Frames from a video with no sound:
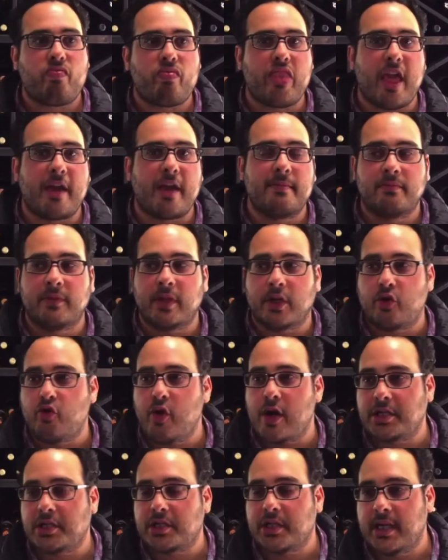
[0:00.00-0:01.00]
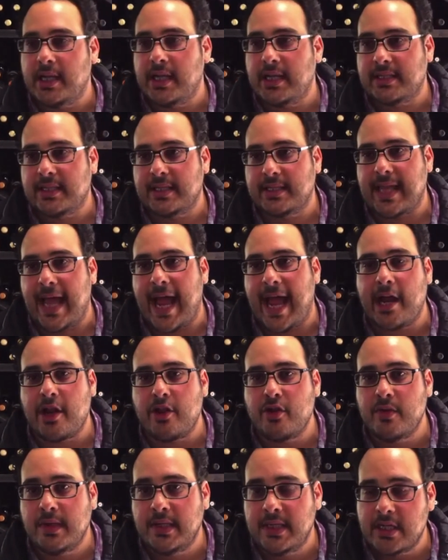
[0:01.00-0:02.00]
The question is, is how do
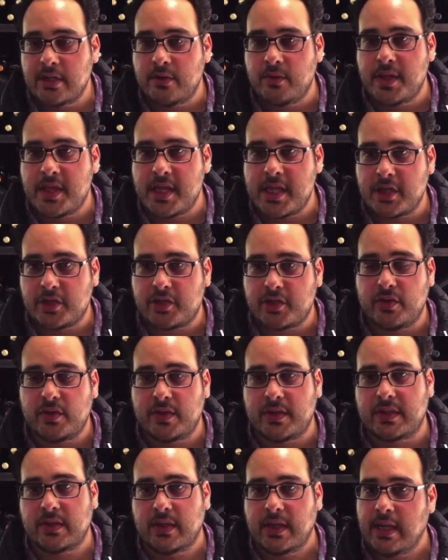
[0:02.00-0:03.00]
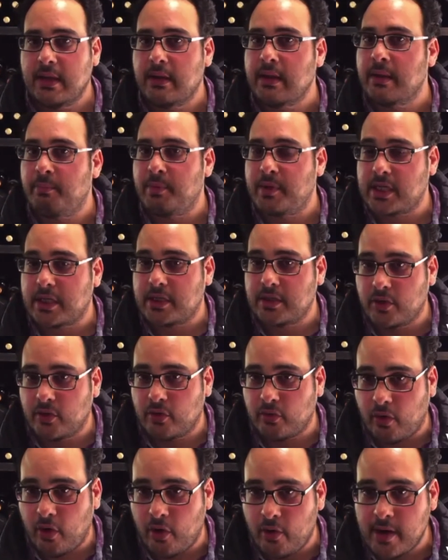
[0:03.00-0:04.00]
you deal with the issues in a particular
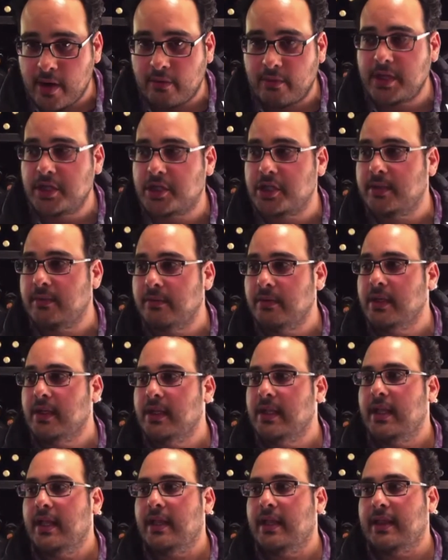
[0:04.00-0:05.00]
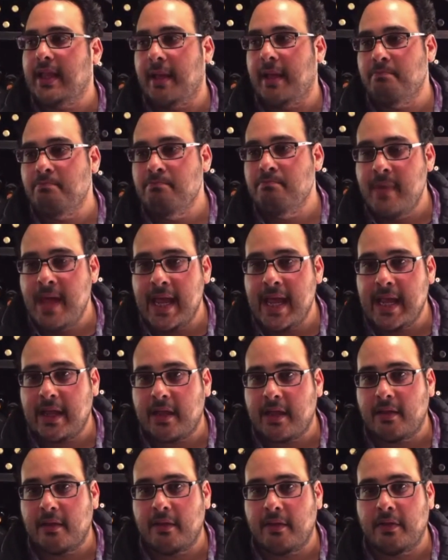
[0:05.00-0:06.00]
growing region that
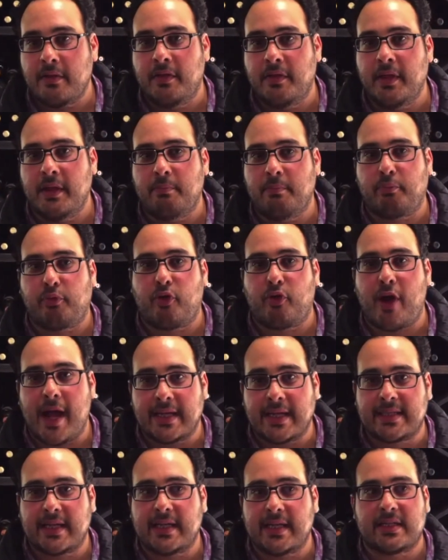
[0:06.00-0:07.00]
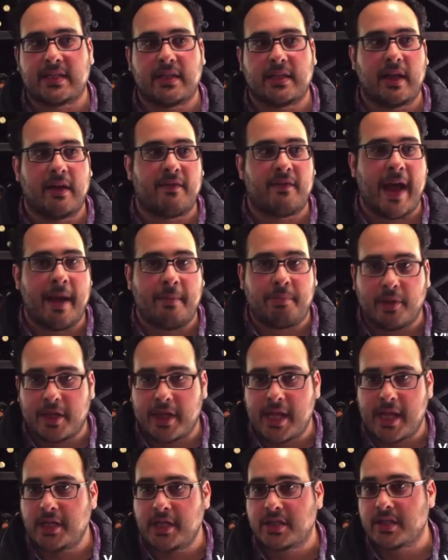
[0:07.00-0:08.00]
make the process of
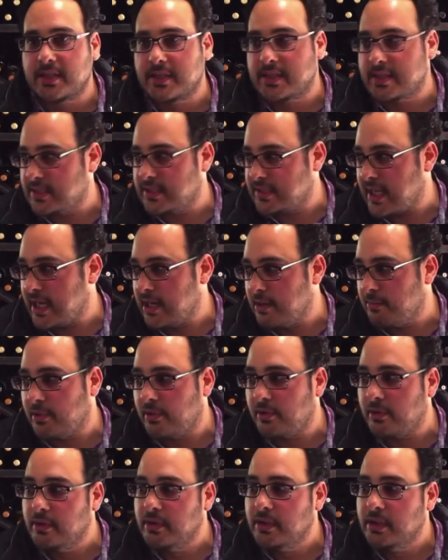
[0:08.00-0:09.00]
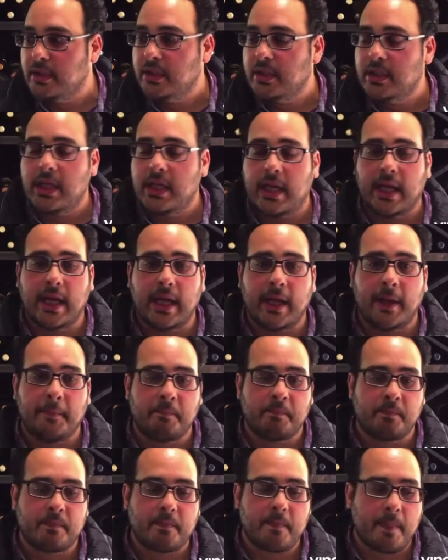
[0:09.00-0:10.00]
application sustainable?
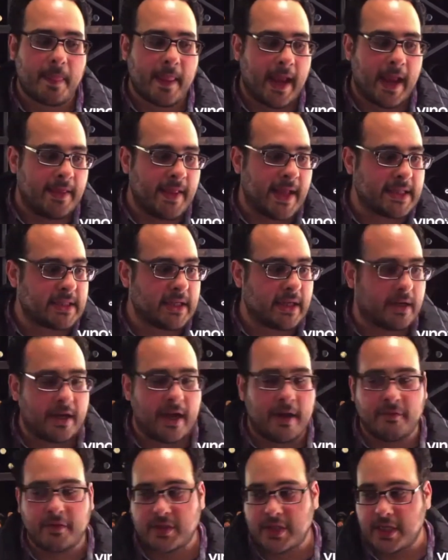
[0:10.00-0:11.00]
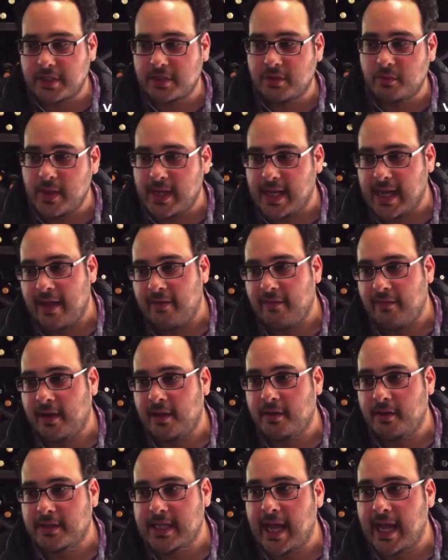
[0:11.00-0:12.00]
Um, and that's a conversation we can have another
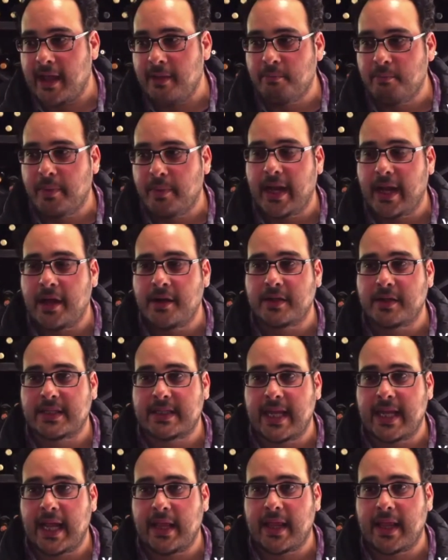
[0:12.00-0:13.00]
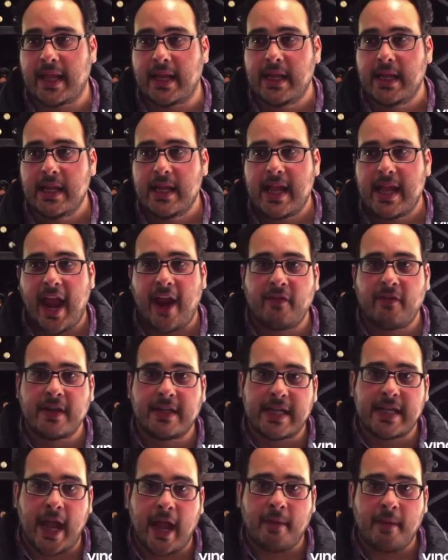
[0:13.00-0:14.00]
time, but understand that every
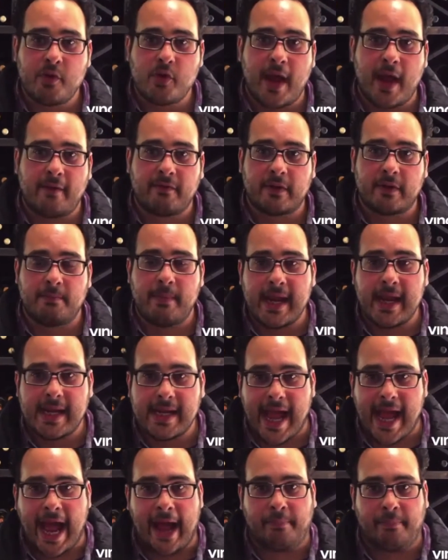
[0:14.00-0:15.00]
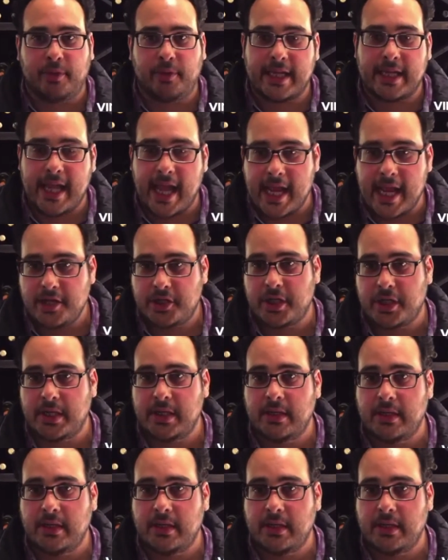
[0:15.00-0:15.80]
time you have to make an application